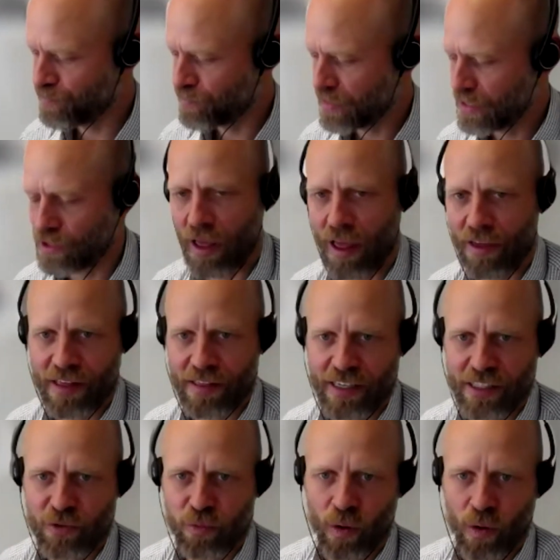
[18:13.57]
So I think
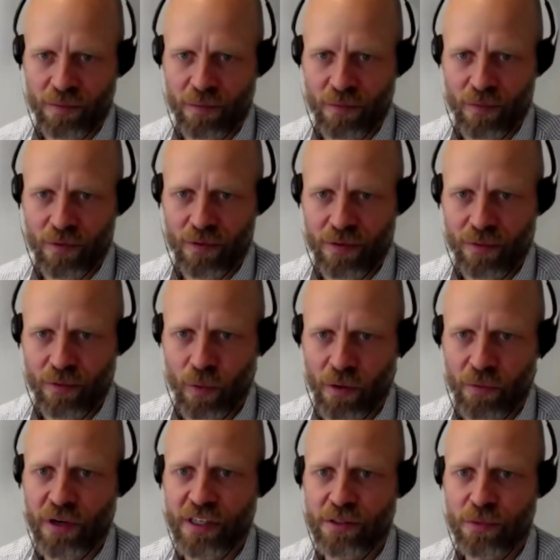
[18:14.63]
that's one
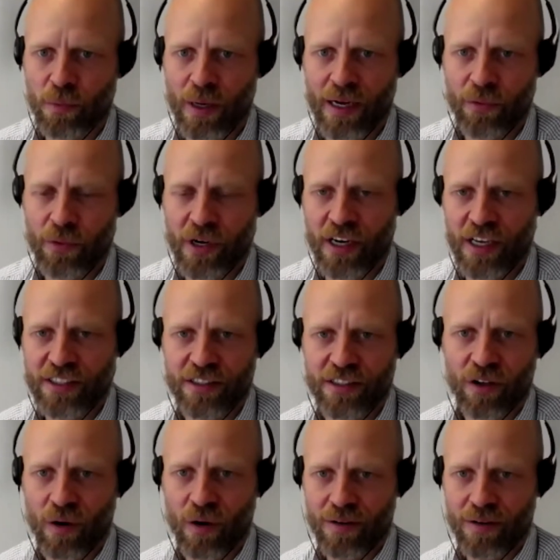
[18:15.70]
reason why regulation